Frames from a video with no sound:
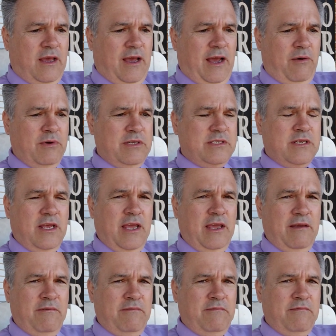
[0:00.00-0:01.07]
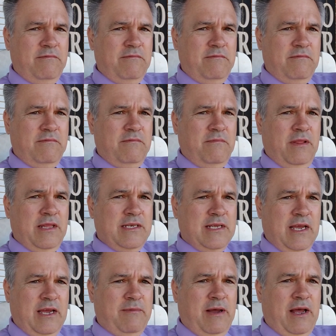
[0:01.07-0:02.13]
I would say by the
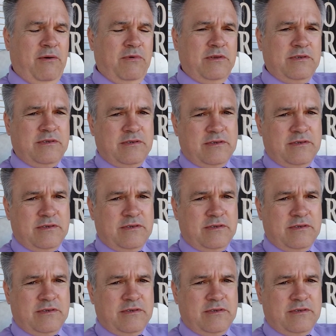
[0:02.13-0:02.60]
time I was,